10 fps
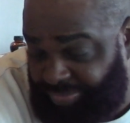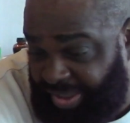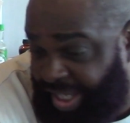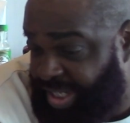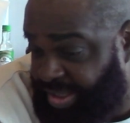
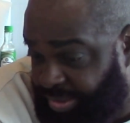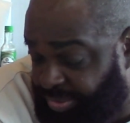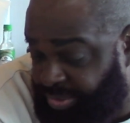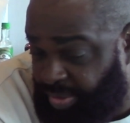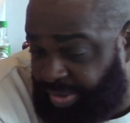like 8
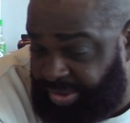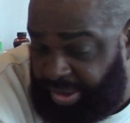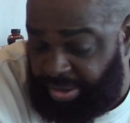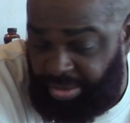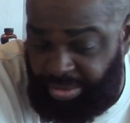years, so I
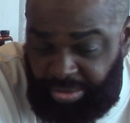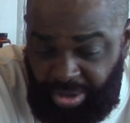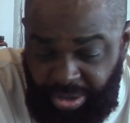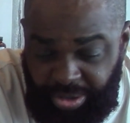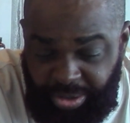stayed in a little
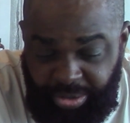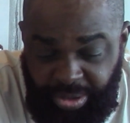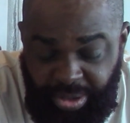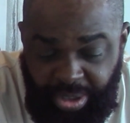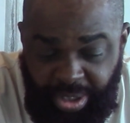longer.
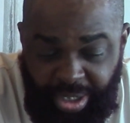Mm-hmm.